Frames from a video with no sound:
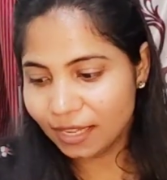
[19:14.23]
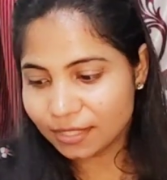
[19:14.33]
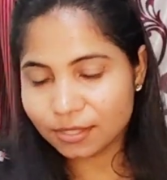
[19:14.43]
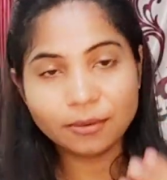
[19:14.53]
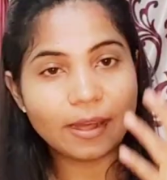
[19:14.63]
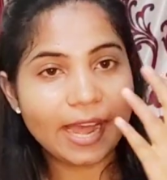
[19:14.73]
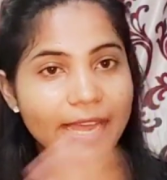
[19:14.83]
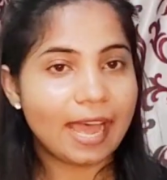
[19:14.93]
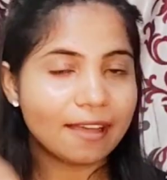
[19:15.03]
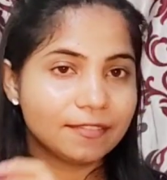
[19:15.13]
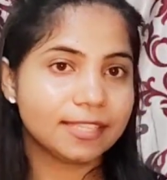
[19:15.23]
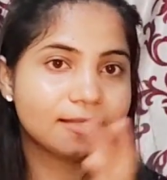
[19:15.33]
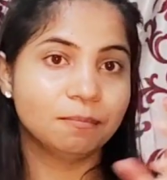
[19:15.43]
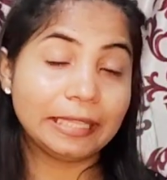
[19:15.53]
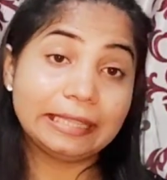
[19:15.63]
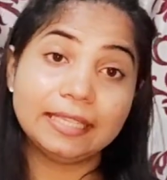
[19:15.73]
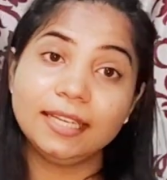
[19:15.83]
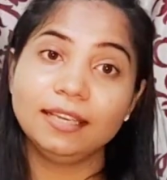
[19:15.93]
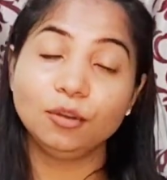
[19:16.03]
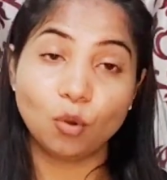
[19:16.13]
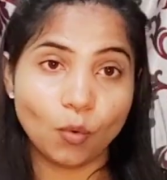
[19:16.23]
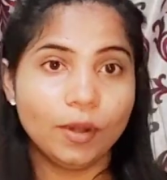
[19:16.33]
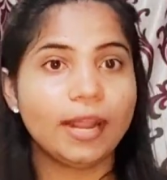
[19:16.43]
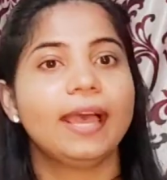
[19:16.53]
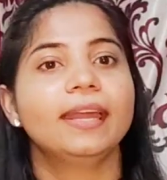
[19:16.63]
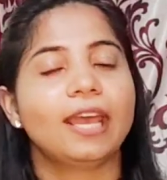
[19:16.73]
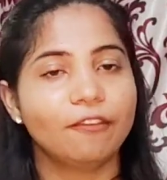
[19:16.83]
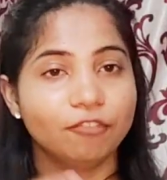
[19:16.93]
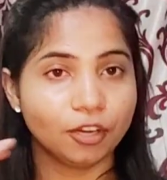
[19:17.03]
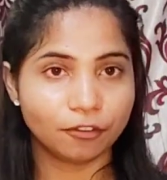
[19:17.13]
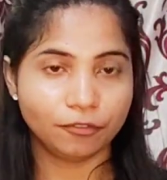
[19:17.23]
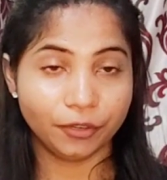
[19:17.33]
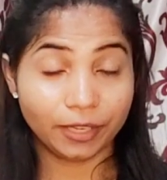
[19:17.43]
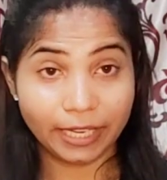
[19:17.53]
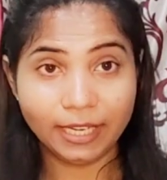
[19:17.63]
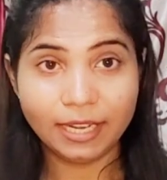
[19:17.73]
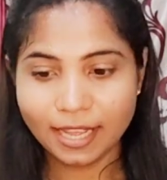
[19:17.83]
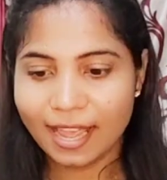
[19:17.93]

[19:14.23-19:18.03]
So I have this monthly goal and I work for it